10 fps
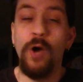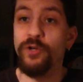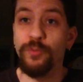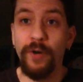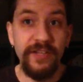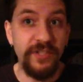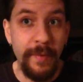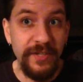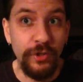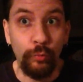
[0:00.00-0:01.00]
which one has the
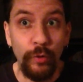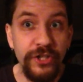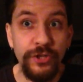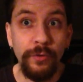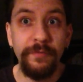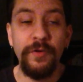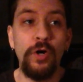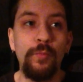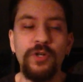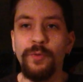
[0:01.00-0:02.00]
best original
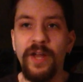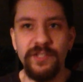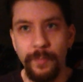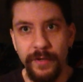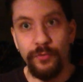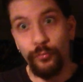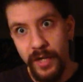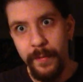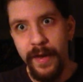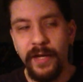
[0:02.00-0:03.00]
film, which one has the best
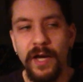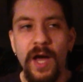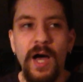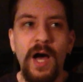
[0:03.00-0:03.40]
remake,